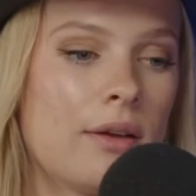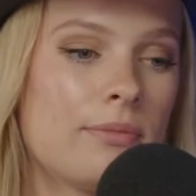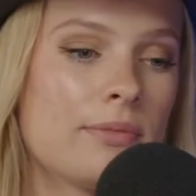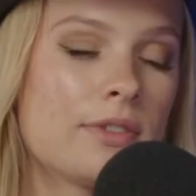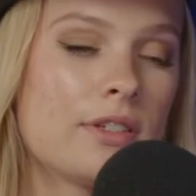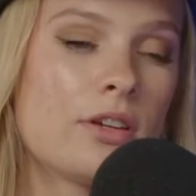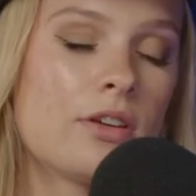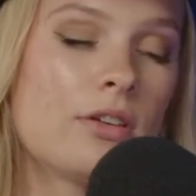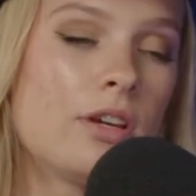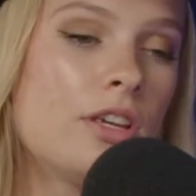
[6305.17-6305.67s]

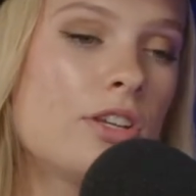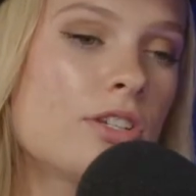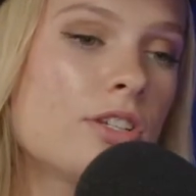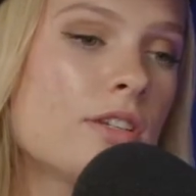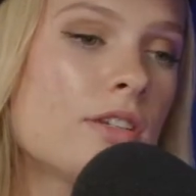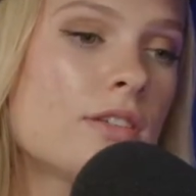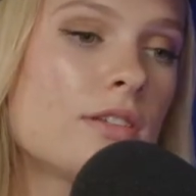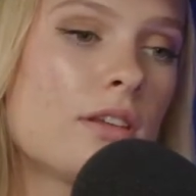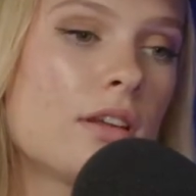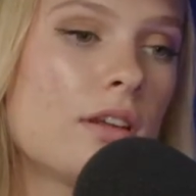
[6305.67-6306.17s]
So it's
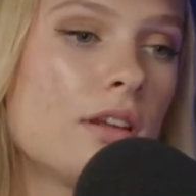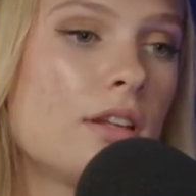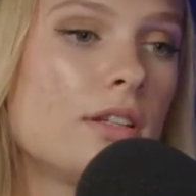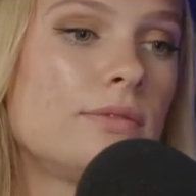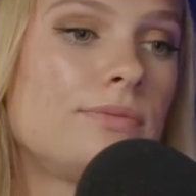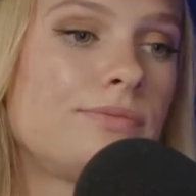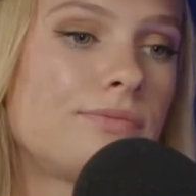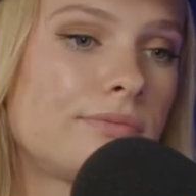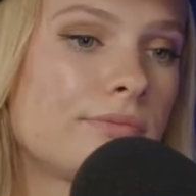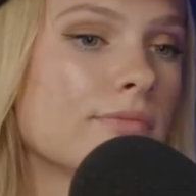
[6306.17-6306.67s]
just,
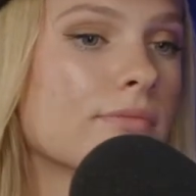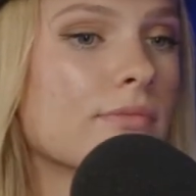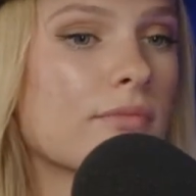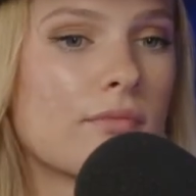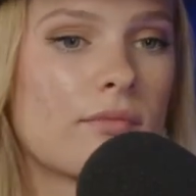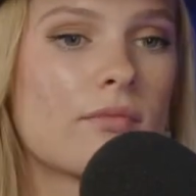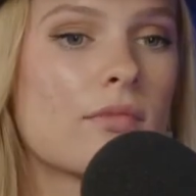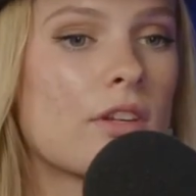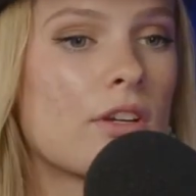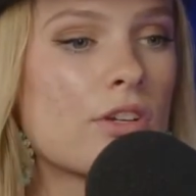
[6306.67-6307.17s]

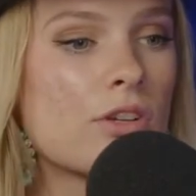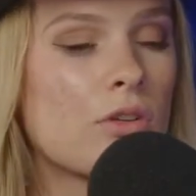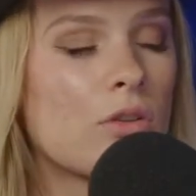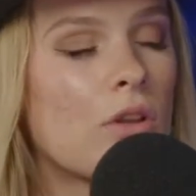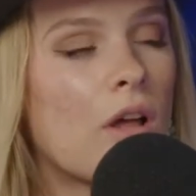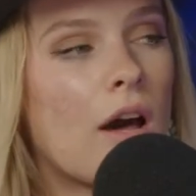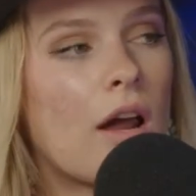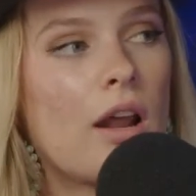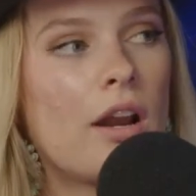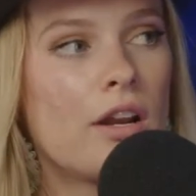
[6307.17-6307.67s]
there's a
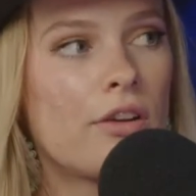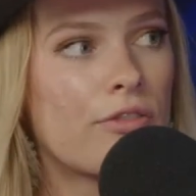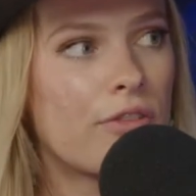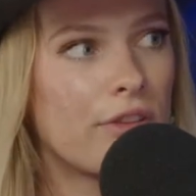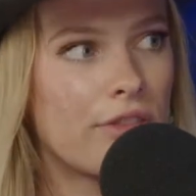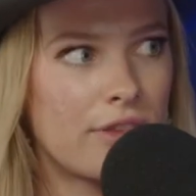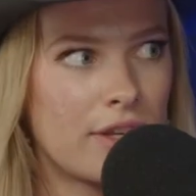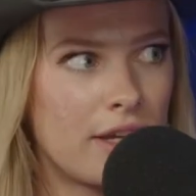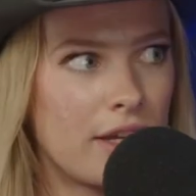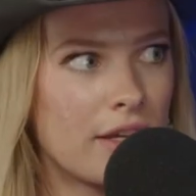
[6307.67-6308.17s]
lot of
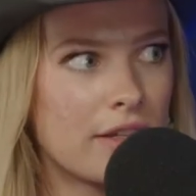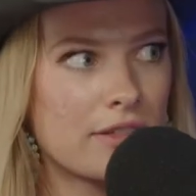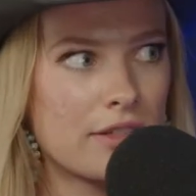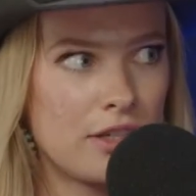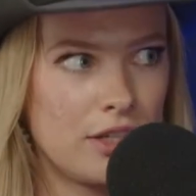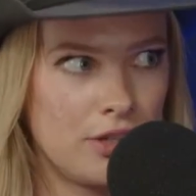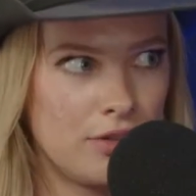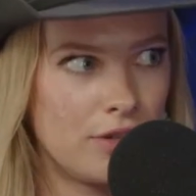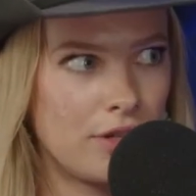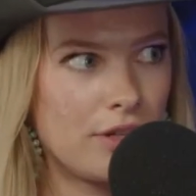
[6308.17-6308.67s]
different things
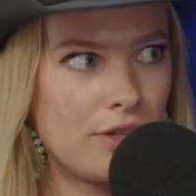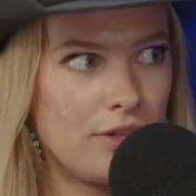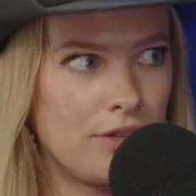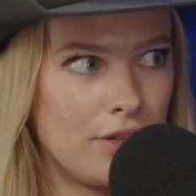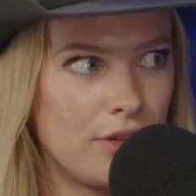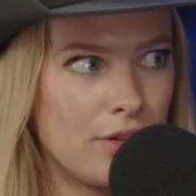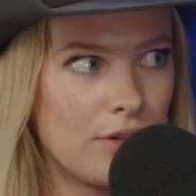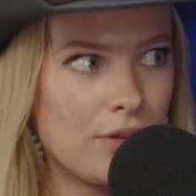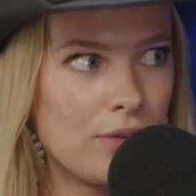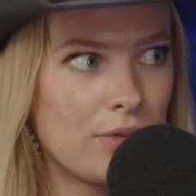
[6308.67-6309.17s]
that you can
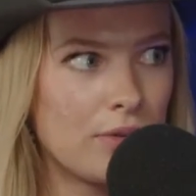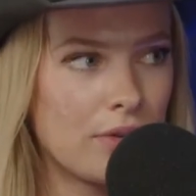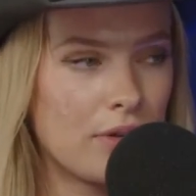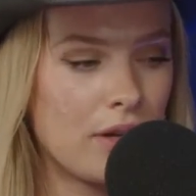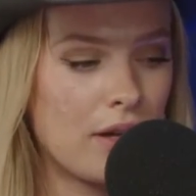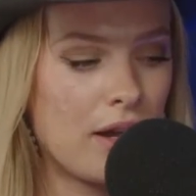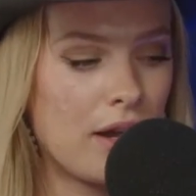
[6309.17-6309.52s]
do.